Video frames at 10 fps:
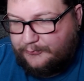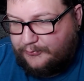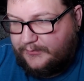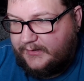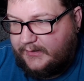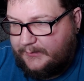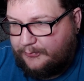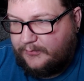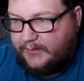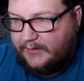pretty,
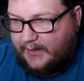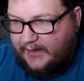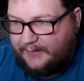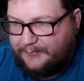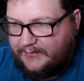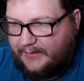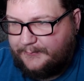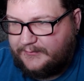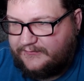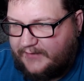pretty hype, and
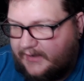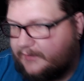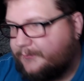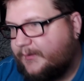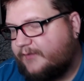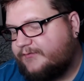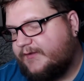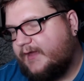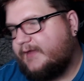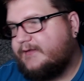I'm excited about
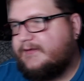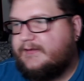that.